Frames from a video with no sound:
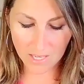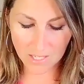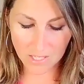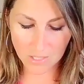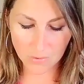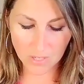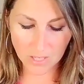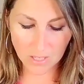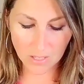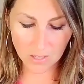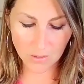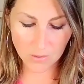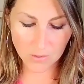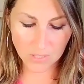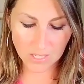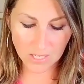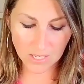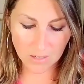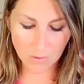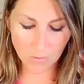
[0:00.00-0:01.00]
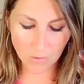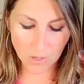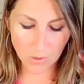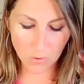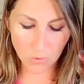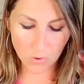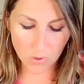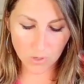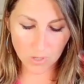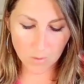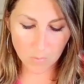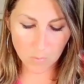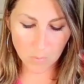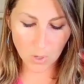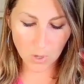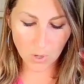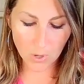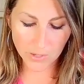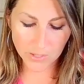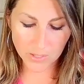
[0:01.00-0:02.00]
So in closing, record
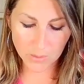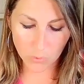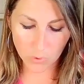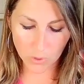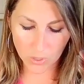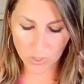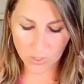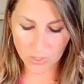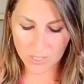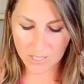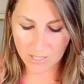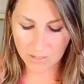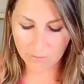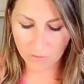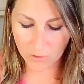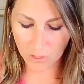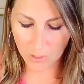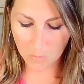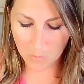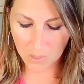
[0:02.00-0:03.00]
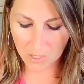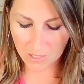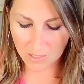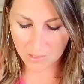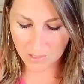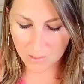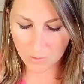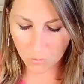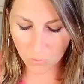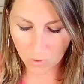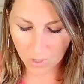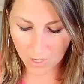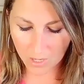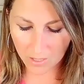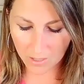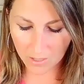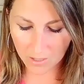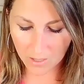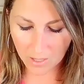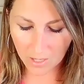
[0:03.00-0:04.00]
Paul's words in Philippians
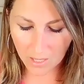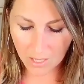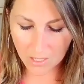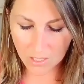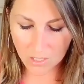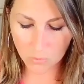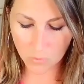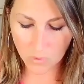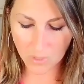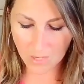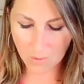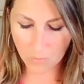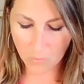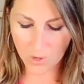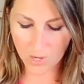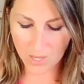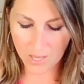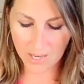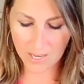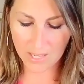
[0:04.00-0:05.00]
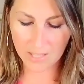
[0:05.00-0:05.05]
1:21,